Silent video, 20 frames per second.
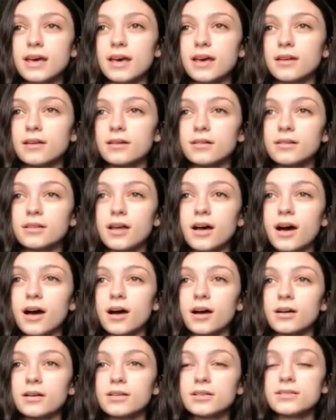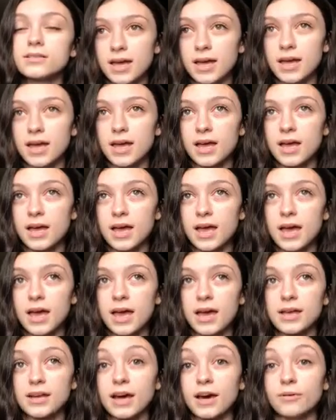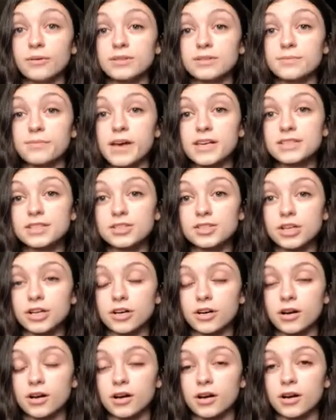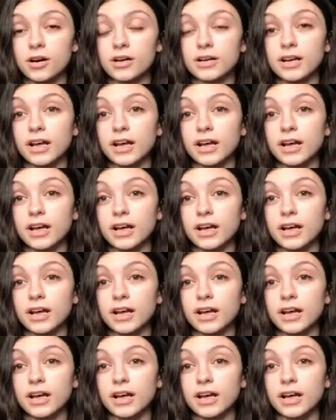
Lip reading: 10 o'clock, and I was messaging her,